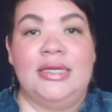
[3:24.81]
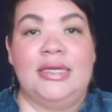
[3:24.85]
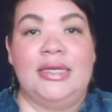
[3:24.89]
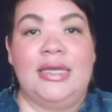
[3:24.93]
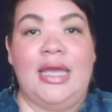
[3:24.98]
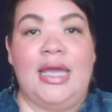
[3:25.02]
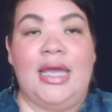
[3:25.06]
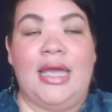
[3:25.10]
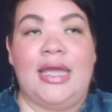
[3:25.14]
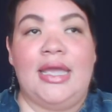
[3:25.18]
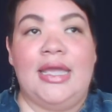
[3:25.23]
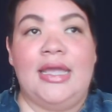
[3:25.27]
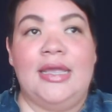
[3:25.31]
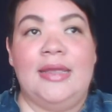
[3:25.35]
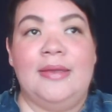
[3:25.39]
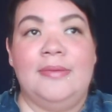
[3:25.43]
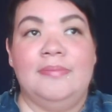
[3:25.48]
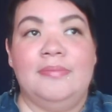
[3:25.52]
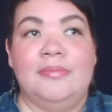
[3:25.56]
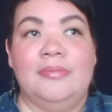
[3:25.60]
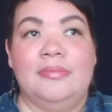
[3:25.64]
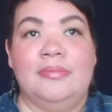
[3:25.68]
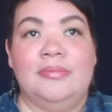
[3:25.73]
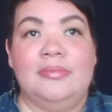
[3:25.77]

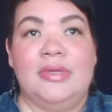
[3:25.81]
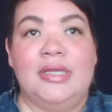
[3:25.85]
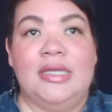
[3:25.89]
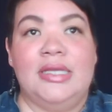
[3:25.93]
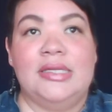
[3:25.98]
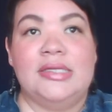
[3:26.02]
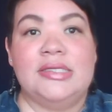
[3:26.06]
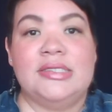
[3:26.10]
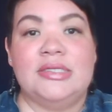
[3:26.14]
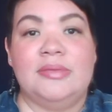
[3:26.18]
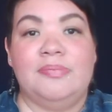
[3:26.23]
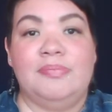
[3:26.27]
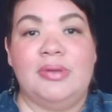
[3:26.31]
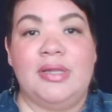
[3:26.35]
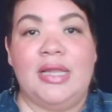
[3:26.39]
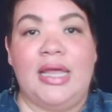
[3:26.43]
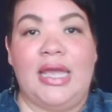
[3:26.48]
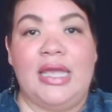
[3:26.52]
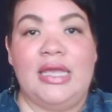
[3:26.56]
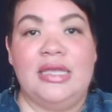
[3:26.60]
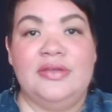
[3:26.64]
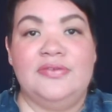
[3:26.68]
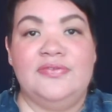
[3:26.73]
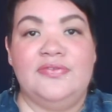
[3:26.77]
came into
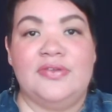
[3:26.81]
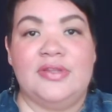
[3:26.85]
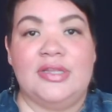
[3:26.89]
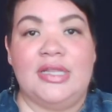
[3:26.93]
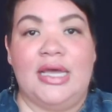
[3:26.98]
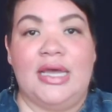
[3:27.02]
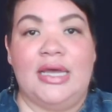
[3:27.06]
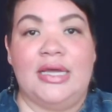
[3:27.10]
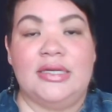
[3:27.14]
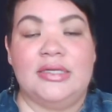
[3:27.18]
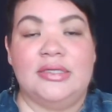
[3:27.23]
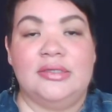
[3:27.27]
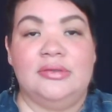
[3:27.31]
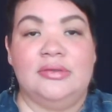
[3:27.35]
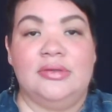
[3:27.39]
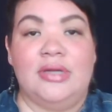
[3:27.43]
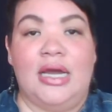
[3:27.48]
play for that.